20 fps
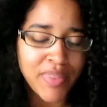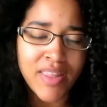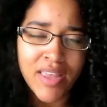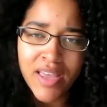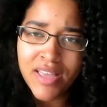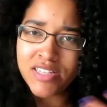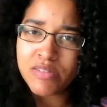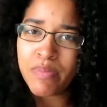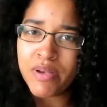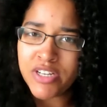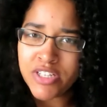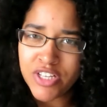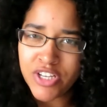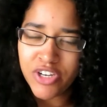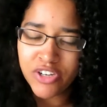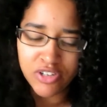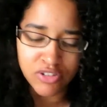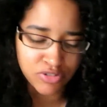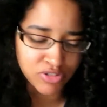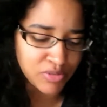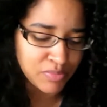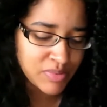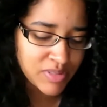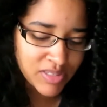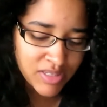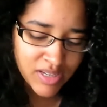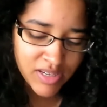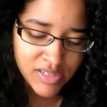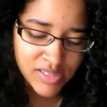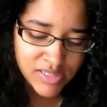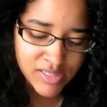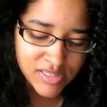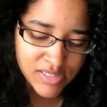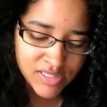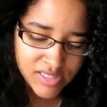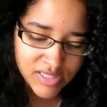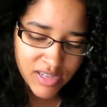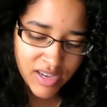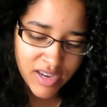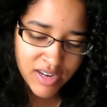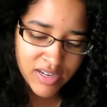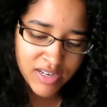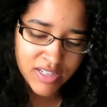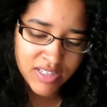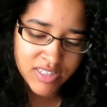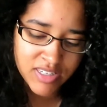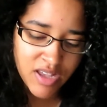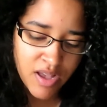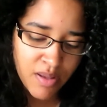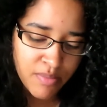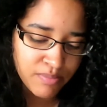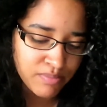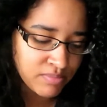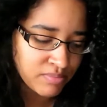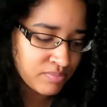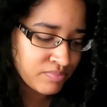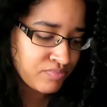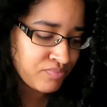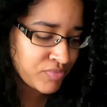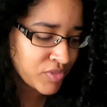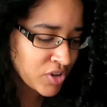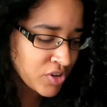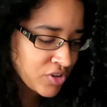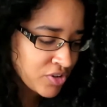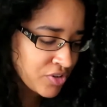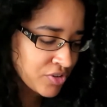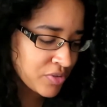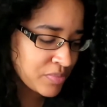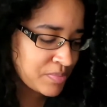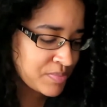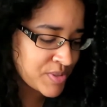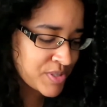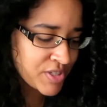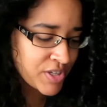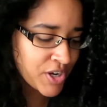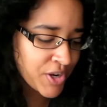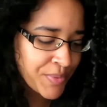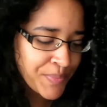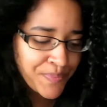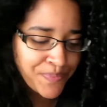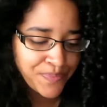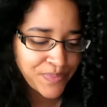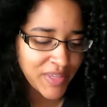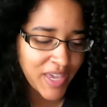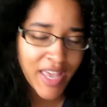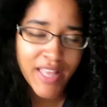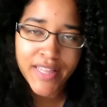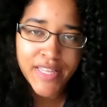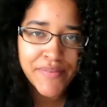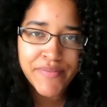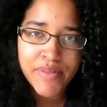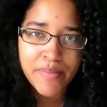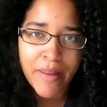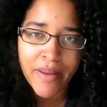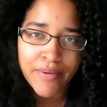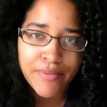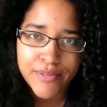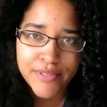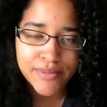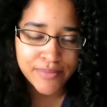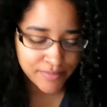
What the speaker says: Especially girl groups, because I need some girl groups, you know? Can't leave them out.